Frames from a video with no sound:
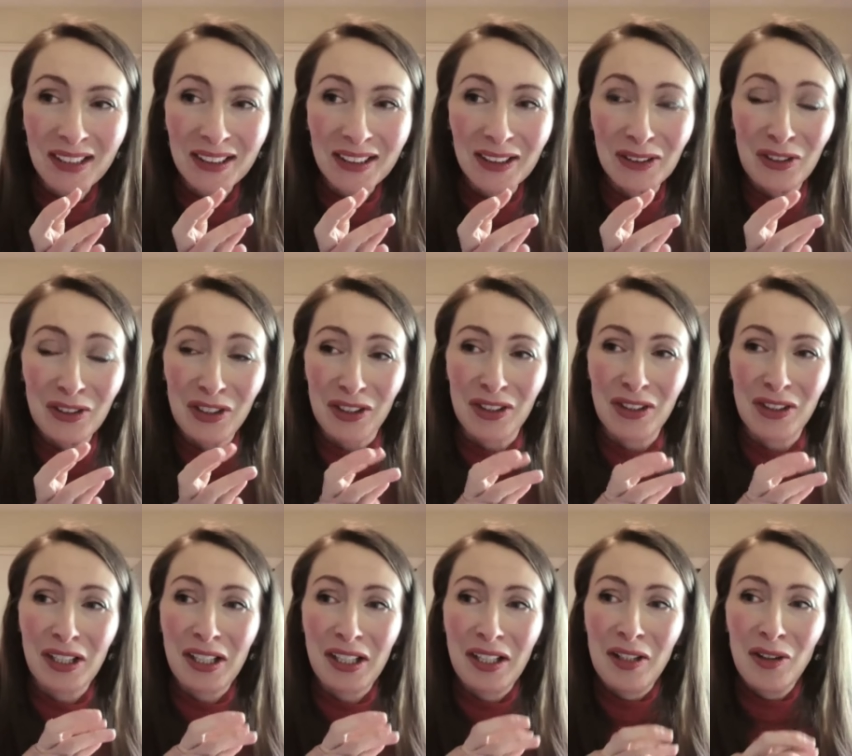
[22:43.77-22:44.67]
So just
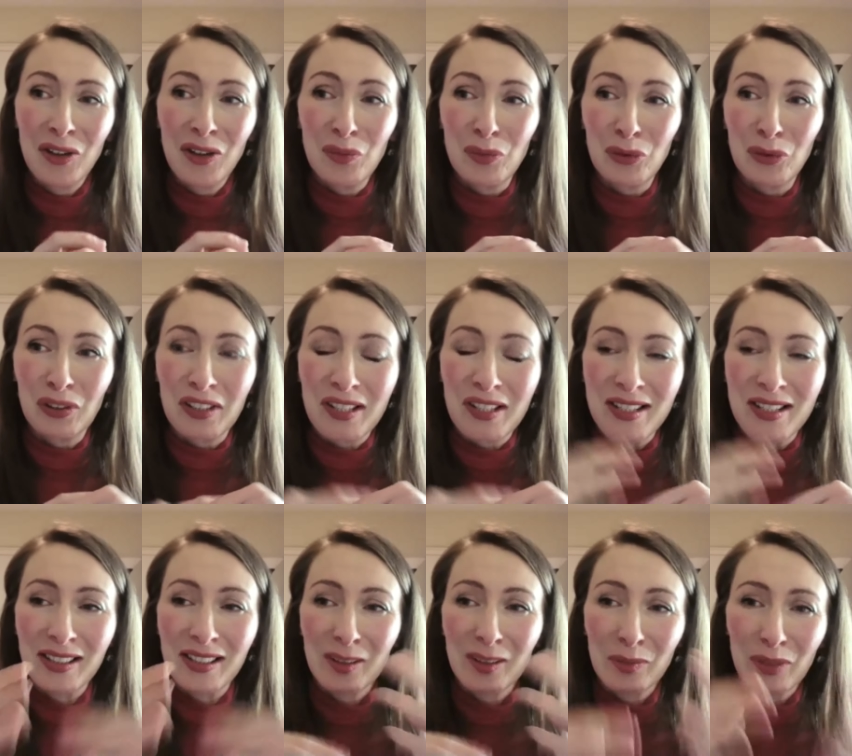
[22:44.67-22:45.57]
to put this
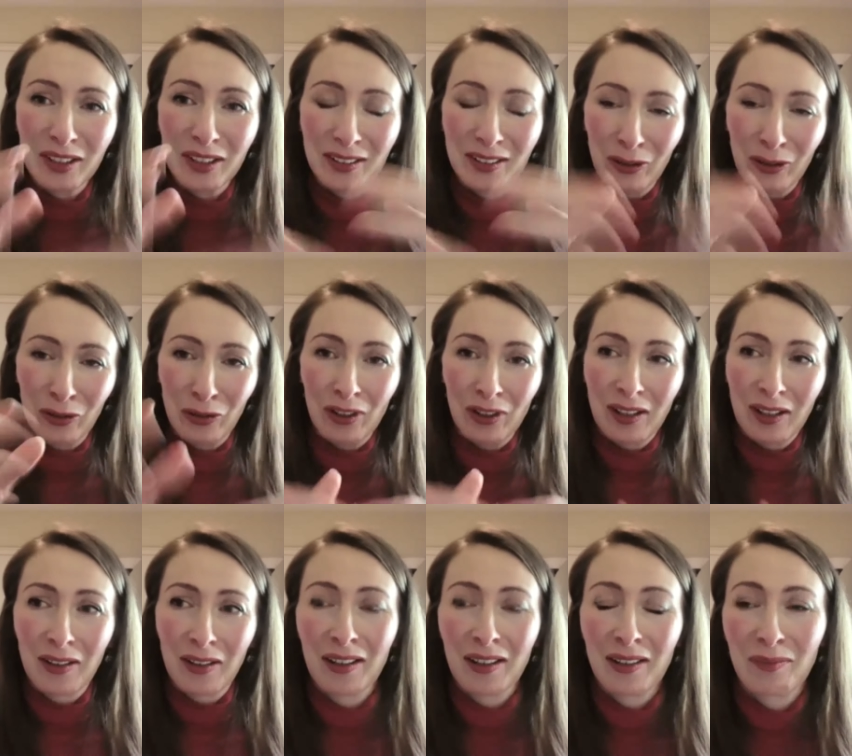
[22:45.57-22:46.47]
a little bit,
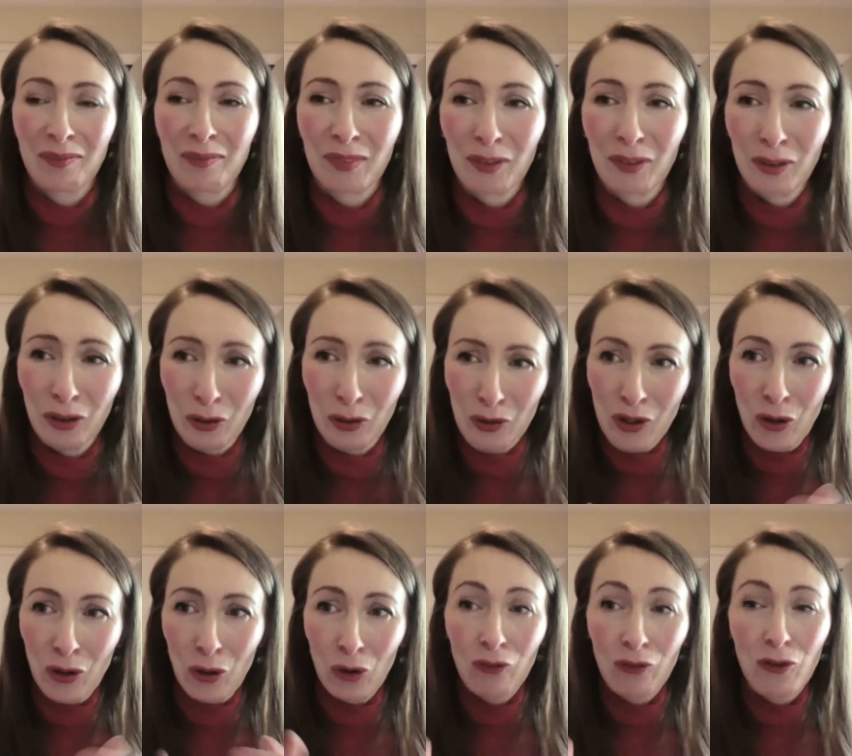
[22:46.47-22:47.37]

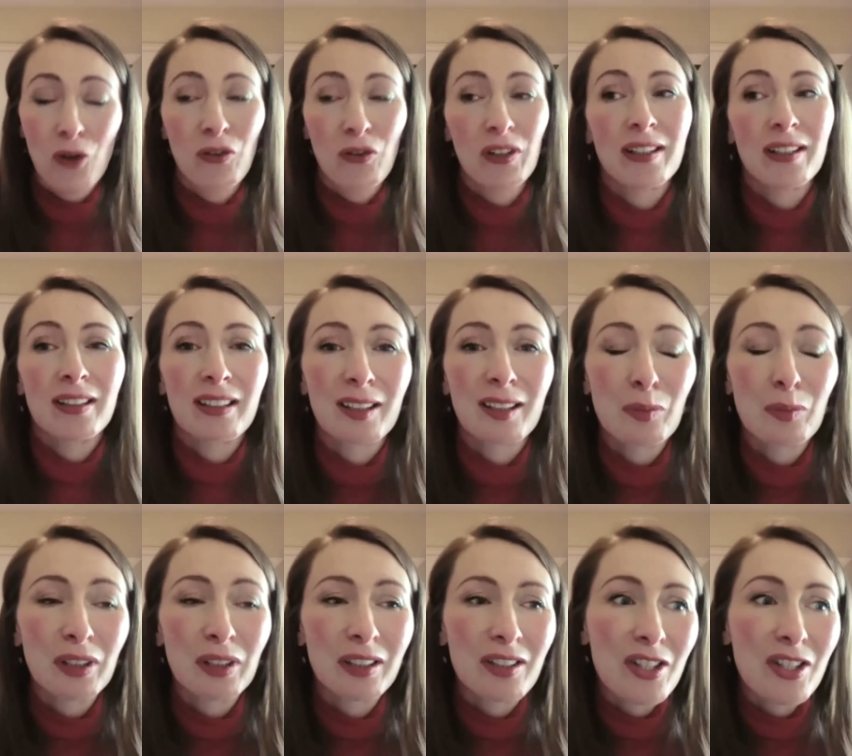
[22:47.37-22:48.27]
scroll forward a little
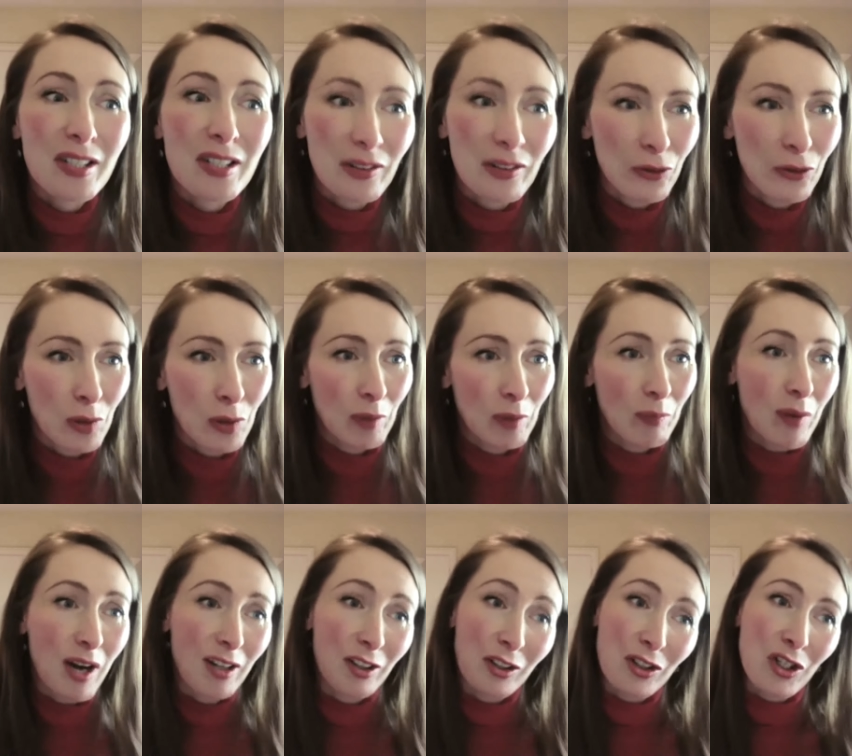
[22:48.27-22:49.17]
bit, she did form a
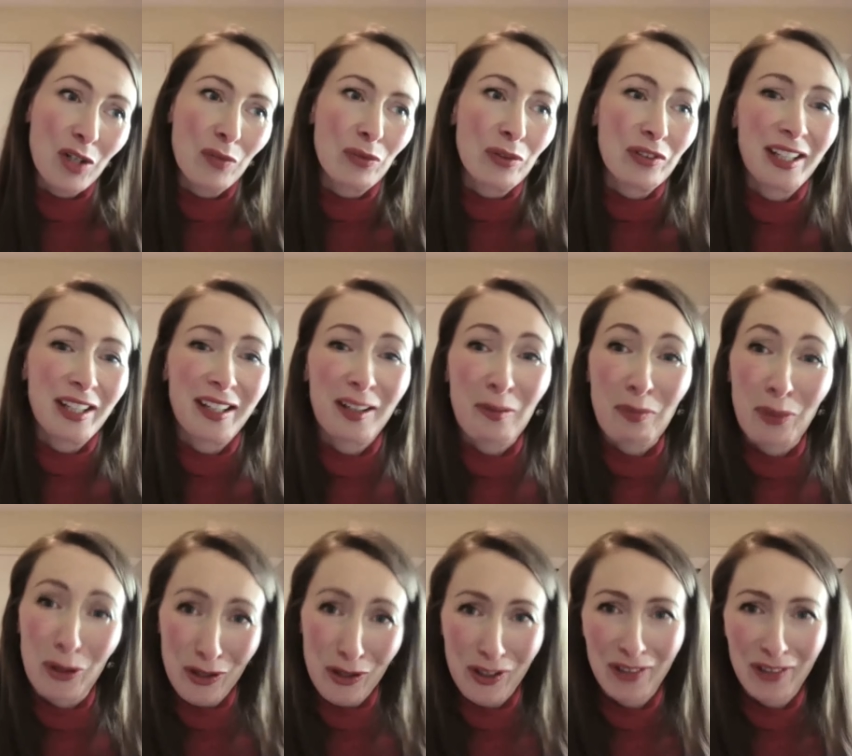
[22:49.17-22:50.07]
partnership with another
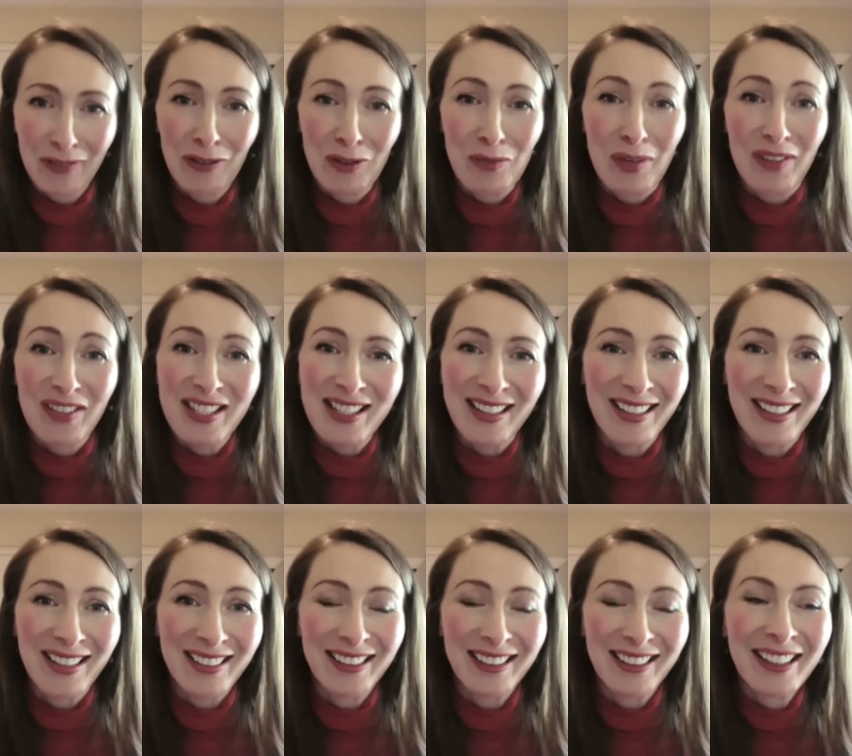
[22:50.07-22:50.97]
person a few months
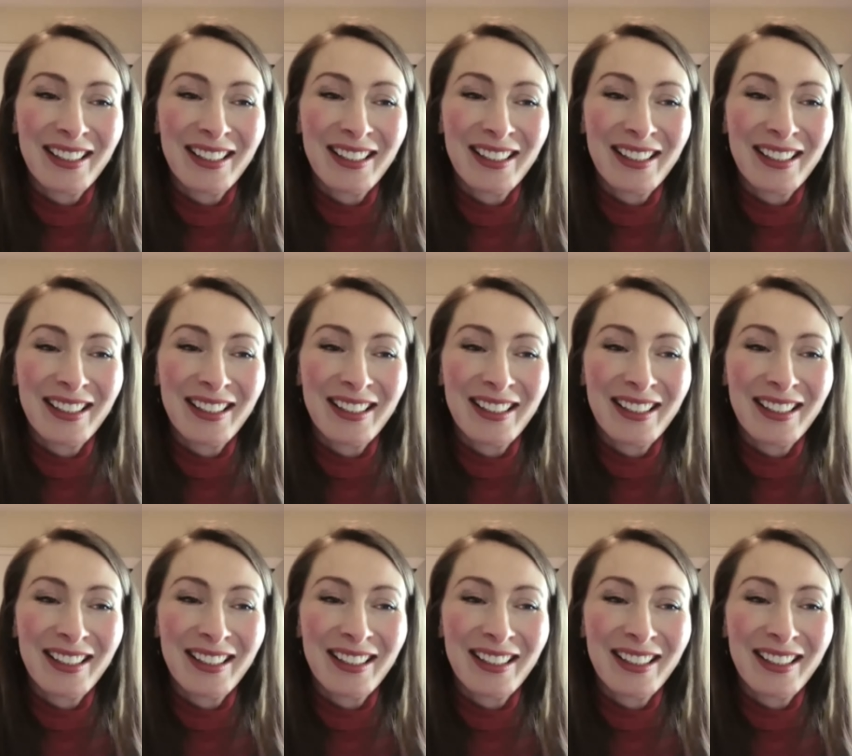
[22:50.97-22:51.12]
later,